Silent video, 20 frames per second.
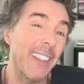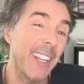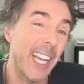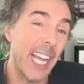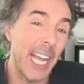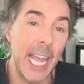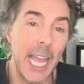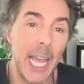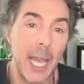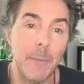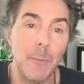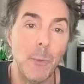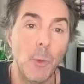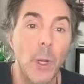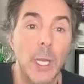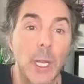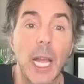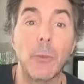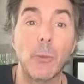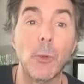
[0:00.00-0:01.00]
that I am
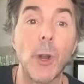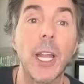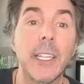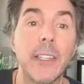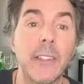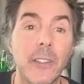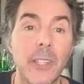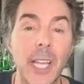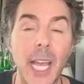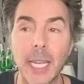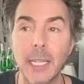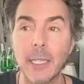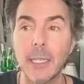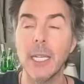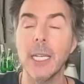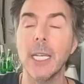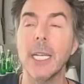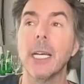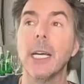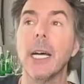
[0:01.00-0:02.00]
when I run a set
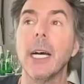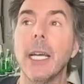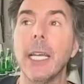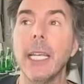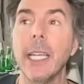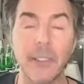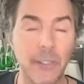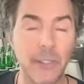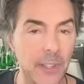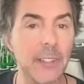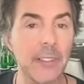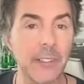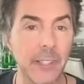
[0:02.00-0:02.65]
is the